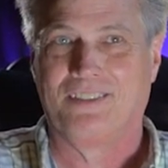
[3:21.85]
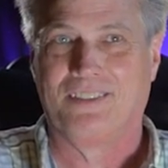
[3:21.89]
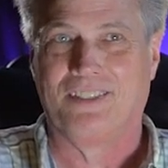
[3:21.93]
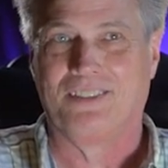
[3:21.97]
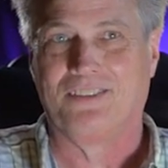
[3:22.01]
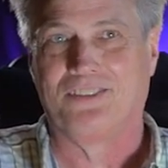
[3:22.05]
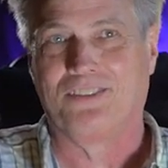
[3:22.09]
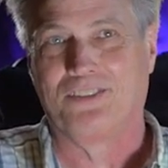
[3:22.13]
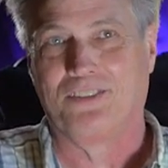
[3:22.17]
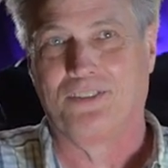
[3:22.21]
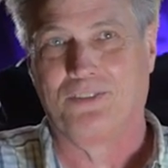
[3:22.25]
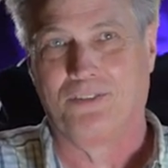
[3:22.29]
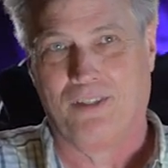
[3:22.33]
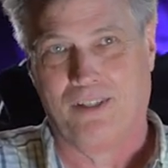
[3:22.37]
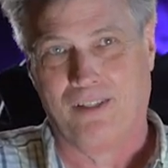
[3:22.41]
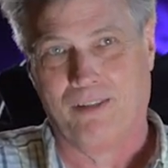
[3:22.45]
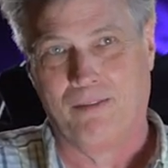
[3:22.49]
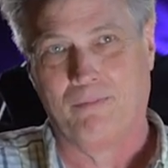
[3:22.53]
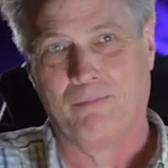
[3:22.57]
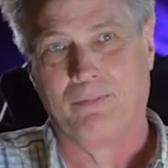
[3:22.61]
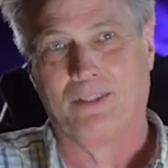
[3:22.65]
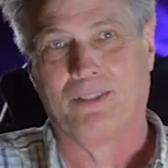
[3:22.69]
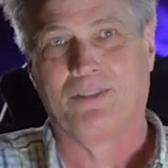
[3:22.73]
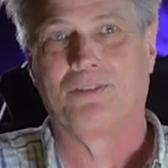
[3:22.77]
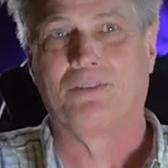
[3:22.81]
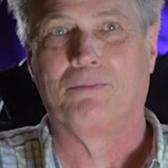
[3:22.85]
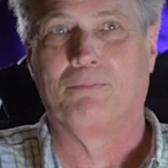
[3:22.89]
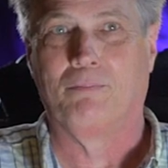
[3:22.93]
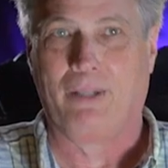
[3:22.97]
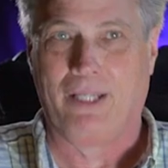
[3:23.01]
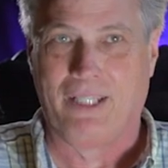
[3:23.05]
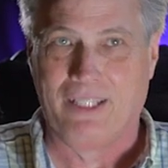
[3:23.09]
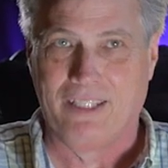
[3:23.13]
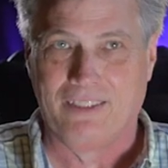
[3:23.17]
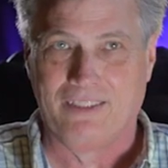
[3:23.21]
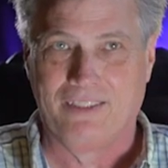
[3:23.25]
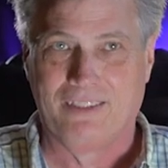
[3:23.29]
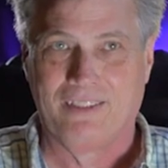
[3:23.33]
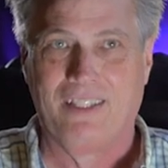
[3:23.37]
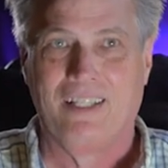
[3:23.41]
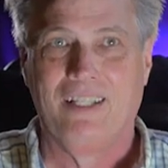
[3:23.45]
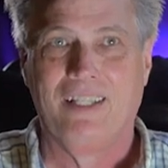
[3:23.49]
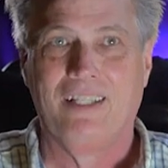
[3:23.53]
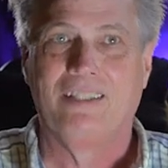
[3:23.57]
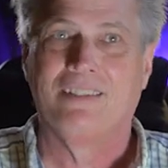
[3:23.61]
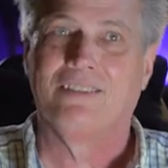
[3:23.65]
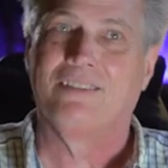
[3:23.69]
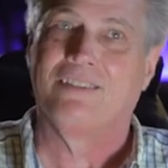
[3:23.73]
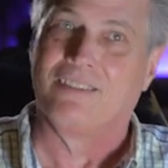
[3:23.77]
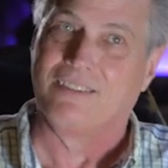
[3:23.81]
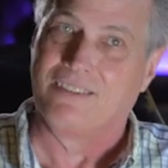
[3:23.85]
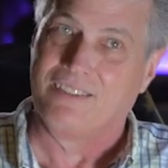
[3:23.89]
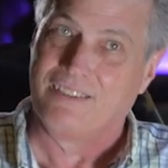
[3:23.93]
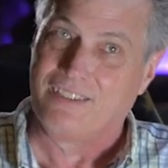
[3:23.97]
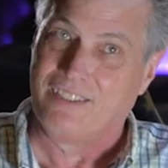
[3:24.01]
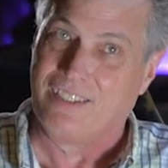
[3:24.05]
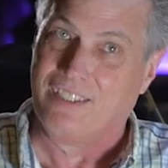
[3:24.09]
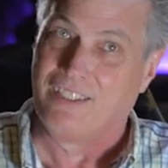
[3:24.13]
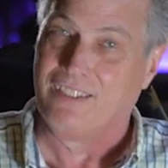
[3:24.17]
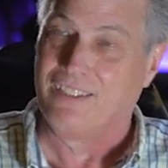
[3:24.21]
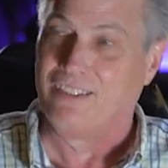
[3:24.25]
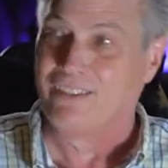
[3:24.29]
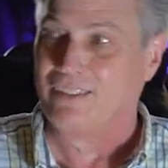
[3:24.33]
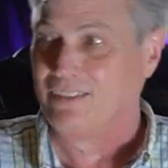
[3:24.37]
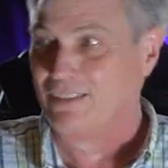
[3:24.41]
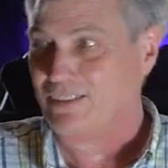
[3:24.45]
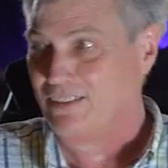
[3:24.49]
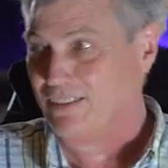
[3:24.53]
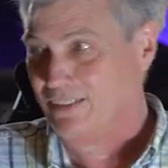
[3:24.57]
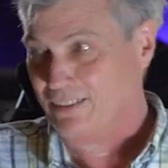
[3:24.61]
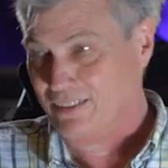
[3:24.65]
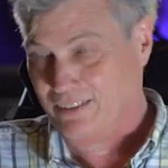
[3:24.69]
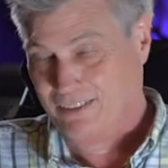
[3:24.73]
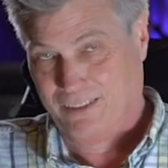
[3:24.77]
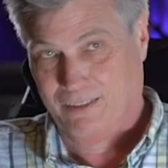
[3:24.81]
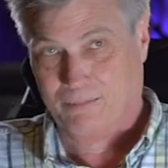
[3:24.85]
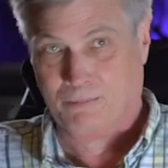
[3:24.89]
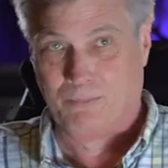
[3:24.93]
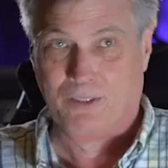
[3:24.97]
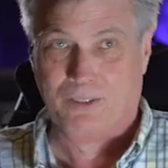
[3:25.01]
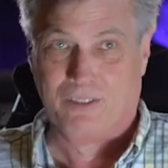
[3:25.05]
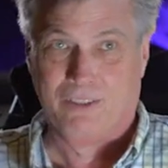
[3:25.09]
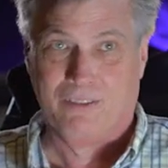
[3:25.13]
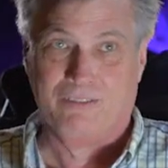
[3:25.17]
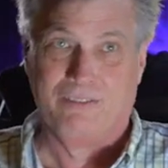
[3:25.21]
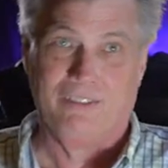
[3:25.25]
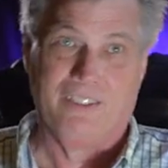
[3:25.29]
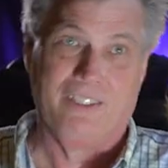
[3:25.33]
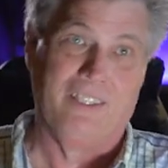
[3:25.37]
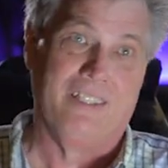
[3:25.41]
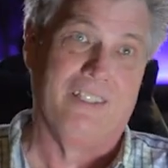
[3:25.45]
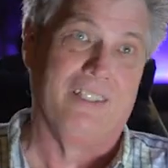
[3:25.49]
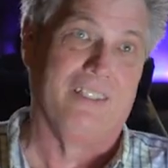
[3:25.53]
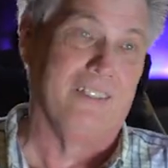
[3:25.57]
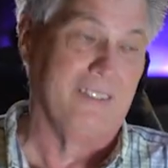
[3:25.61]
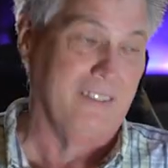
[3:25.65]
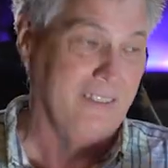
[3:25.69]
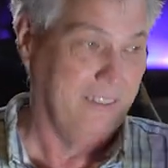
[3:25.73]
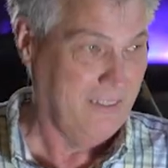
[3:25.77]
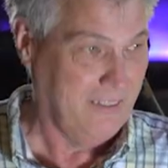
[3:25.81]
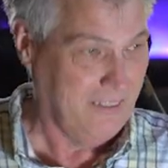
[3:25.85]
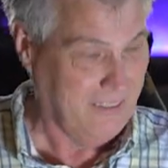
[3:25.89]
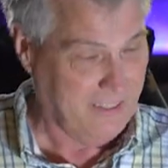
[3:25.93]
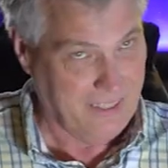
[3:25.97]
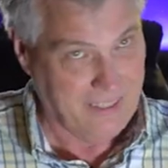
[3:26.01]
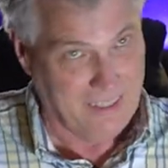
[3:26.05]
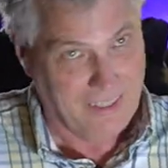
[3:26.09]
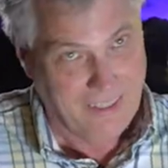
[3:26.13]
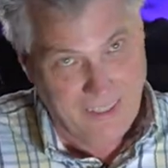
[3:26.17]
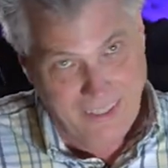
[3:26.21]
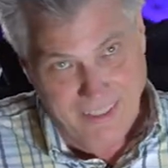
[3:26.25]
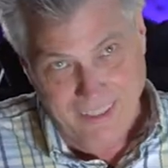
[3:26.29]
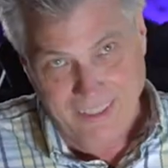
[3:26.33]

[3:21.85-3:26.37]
It's a drum, it's a bass, it's the singer, it's the cymbal over here, it's the